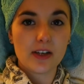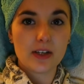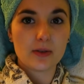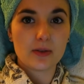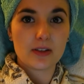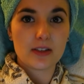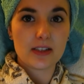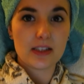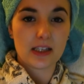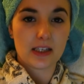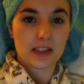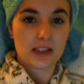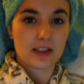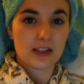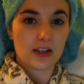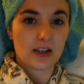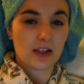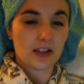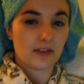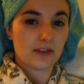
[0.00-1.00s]
anyone's sick and
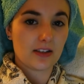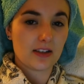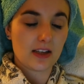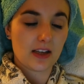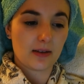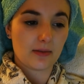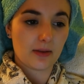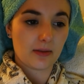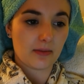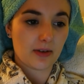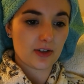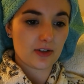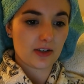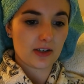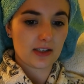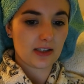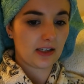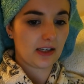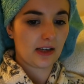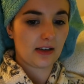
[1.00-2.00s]
tired of seeing me in my
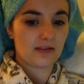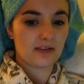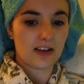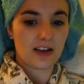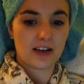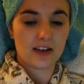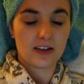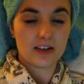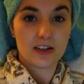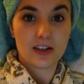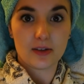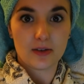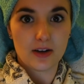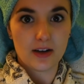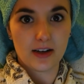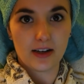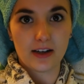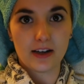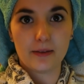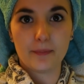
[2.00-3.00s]
dressing gown, yeah, I know
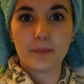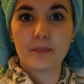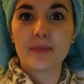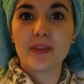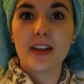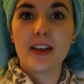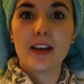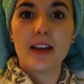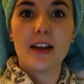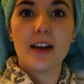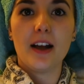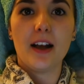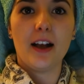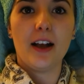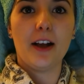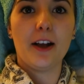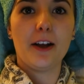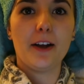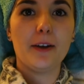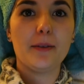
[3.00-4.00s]
I am.
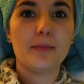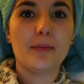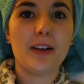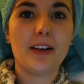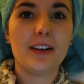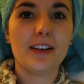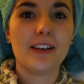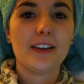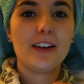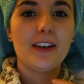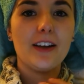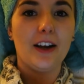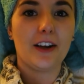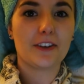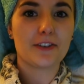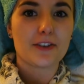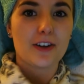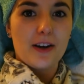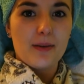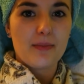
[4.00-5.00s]
I'll
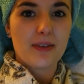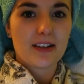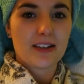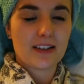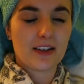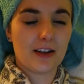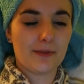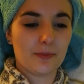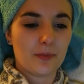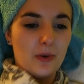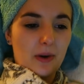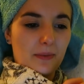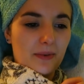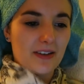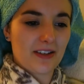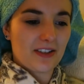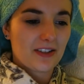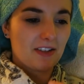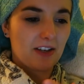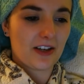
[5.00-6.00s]
try and mix it up and wear my
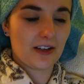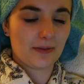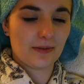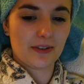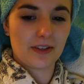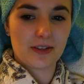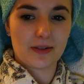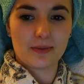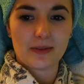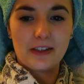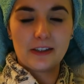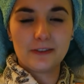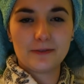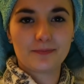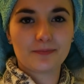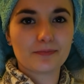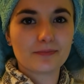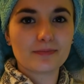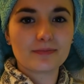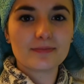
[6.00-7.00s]
star one as well.
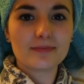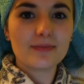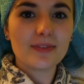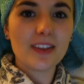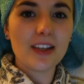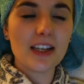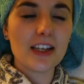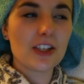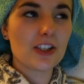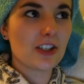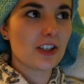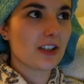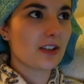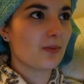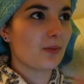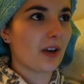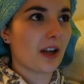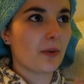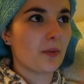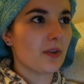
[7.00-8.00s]
It's just
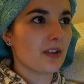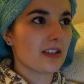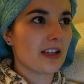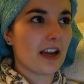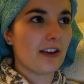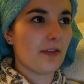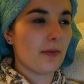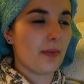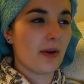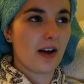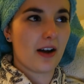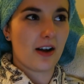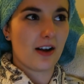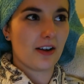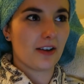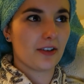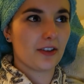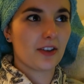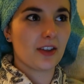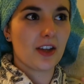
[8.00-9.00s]
like once I have a
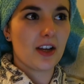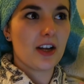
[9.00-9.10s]
bath,